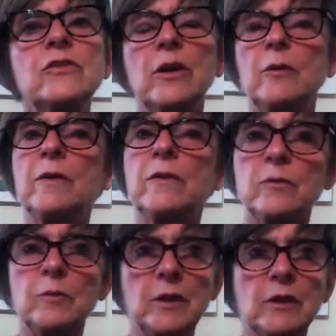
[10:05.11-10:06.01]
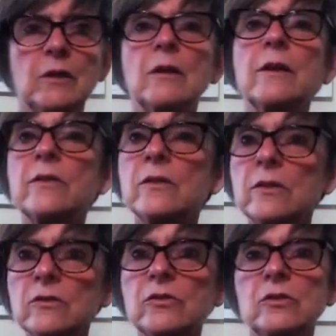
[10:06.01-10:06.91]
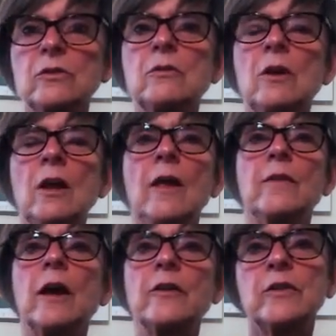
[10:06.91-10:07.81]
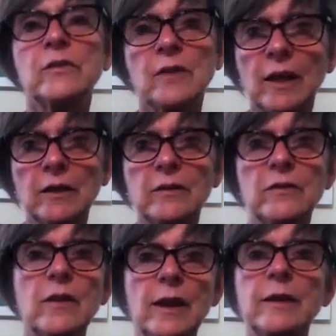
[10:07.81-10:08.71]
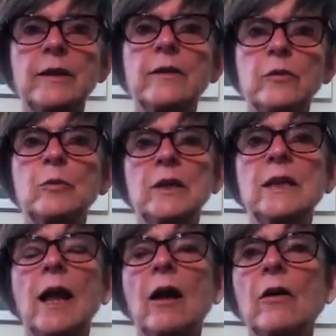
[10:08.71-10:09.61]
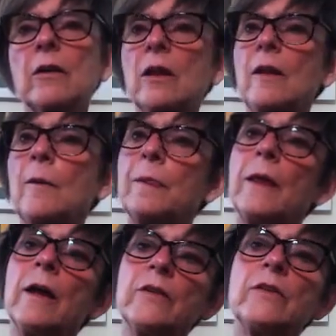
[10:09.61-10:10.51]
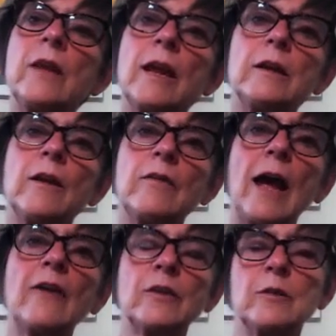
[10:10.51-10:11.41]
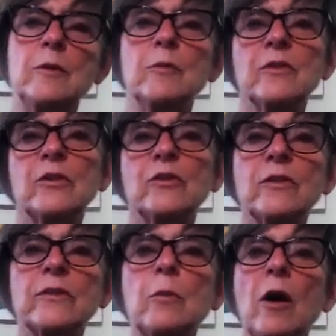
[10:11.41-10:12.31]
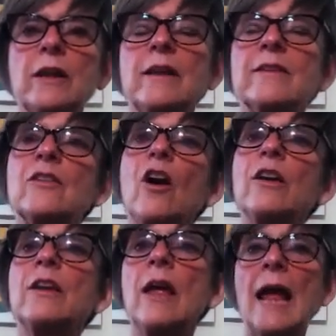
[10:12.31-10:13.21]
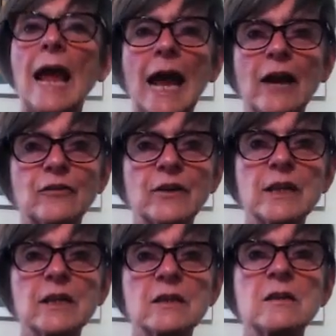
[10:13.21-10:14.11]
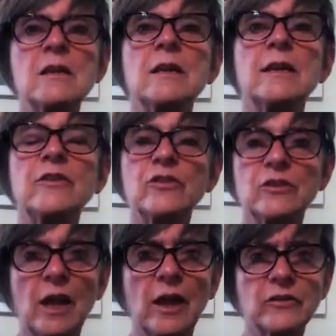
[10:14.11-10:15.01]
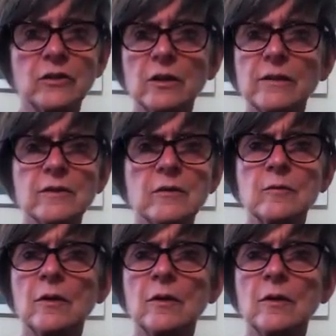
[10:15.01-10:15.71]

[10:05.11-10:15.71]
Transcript: chairman speak, listen to the understandings that he is putting out. The understanding of the African People's Socialist Party is called African internationalism.